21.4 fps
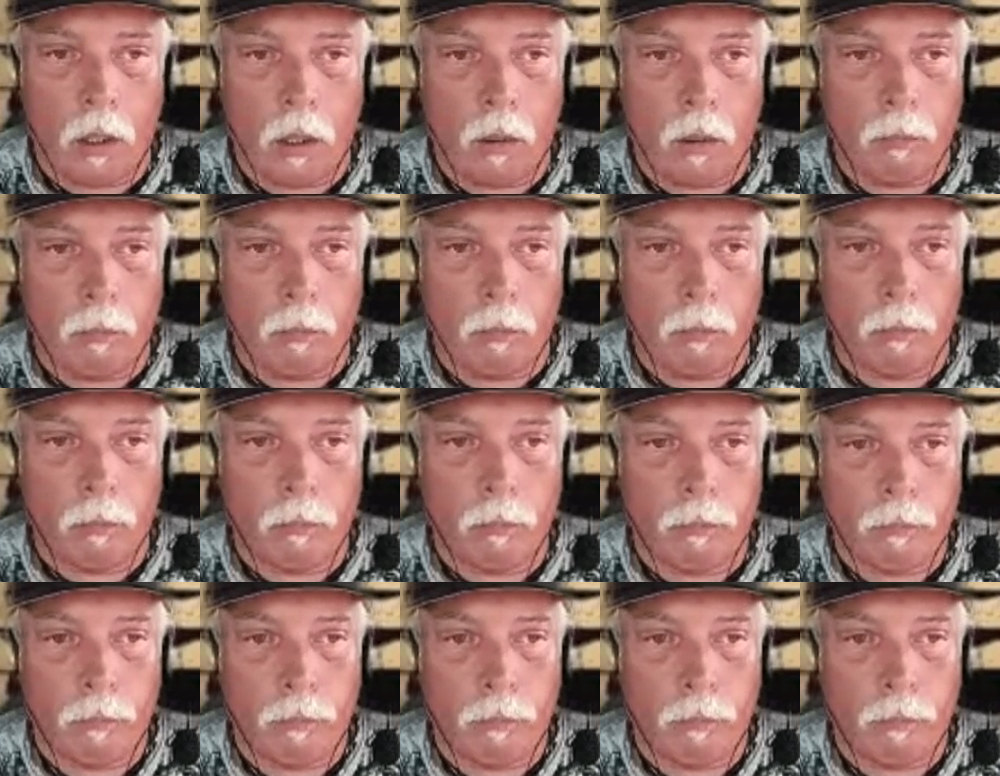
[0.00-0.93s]

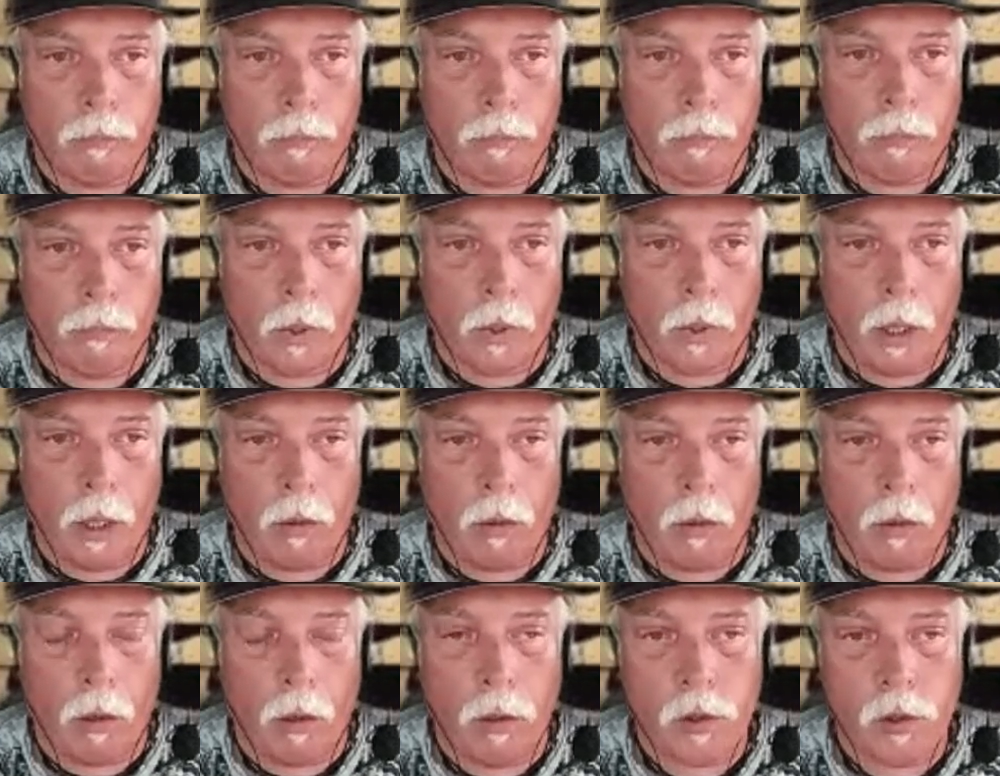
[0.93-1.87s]
And it
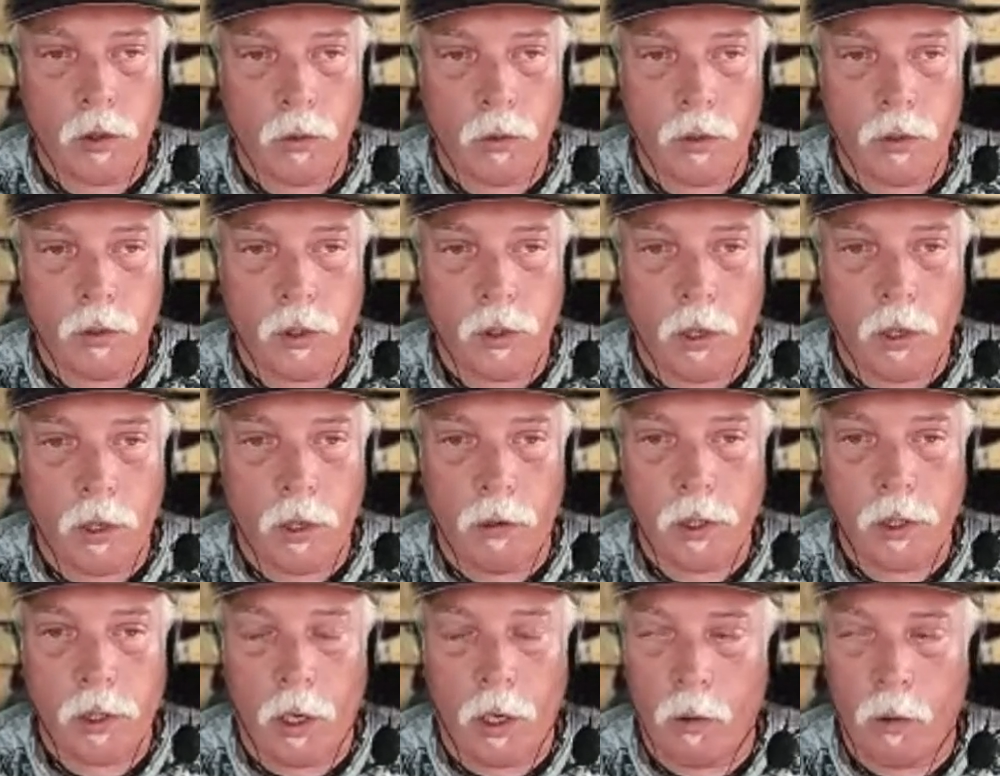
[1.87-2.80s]
also starts
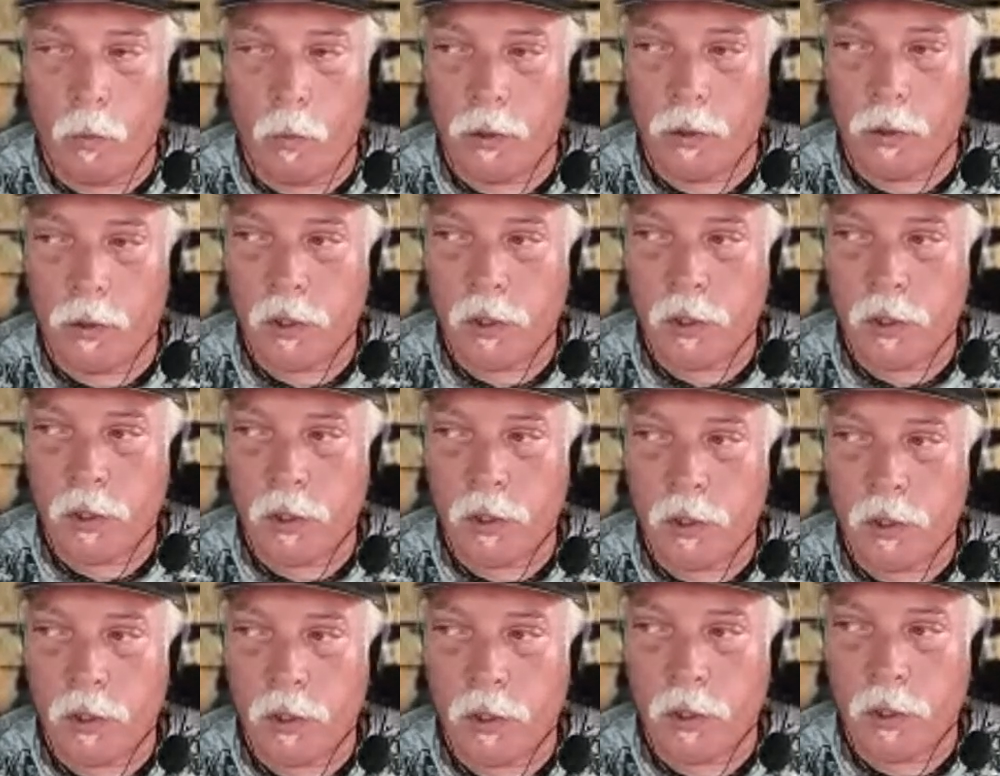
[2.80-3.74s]
out with the
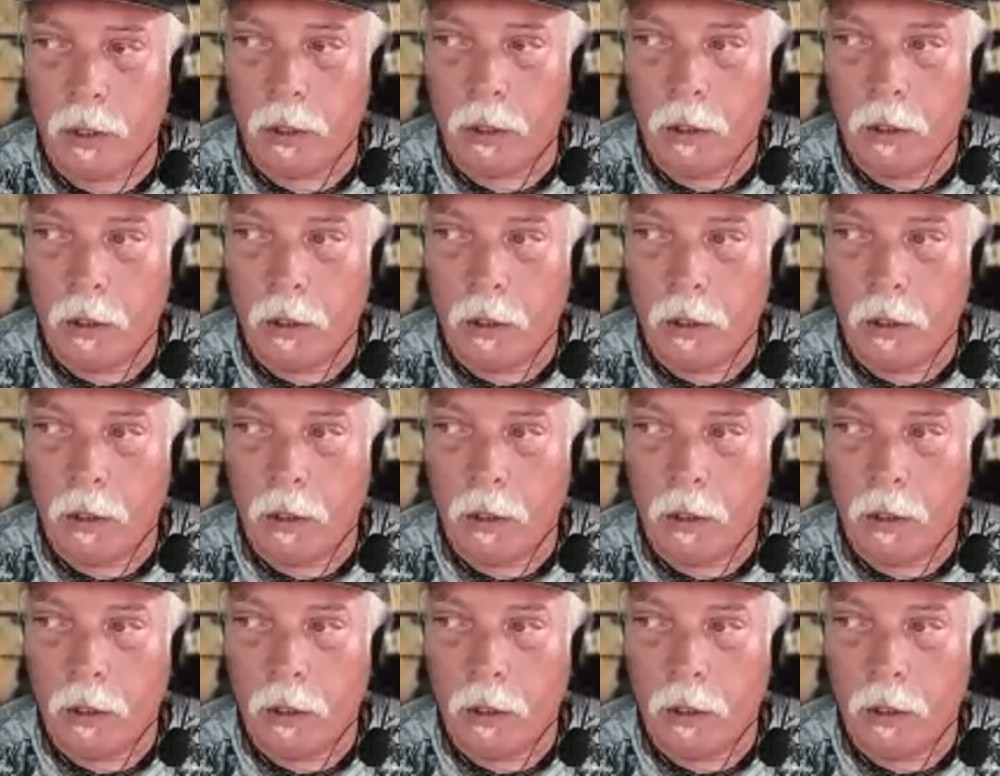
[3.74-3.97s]
statement,